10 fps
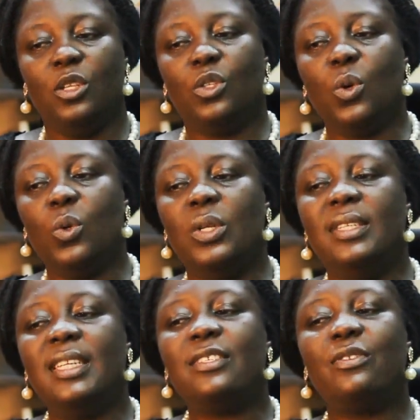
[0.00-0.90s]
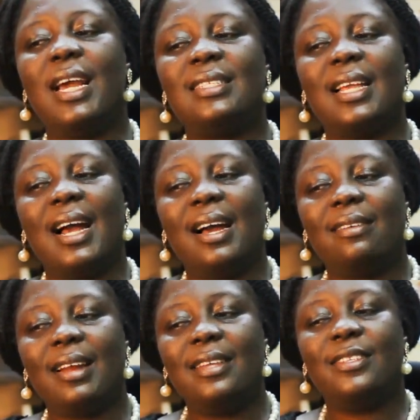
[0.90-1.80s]
So this right
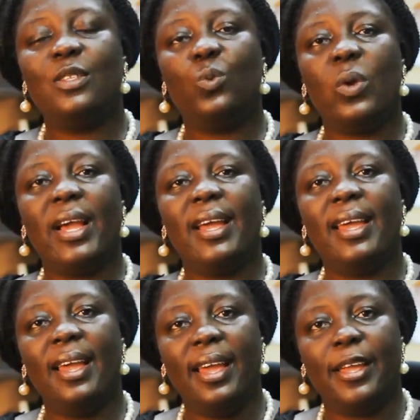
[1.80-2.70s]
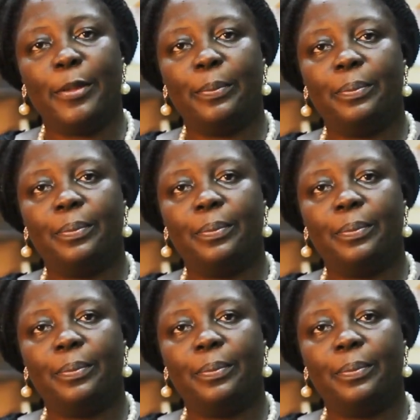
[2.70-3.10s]
arises where A,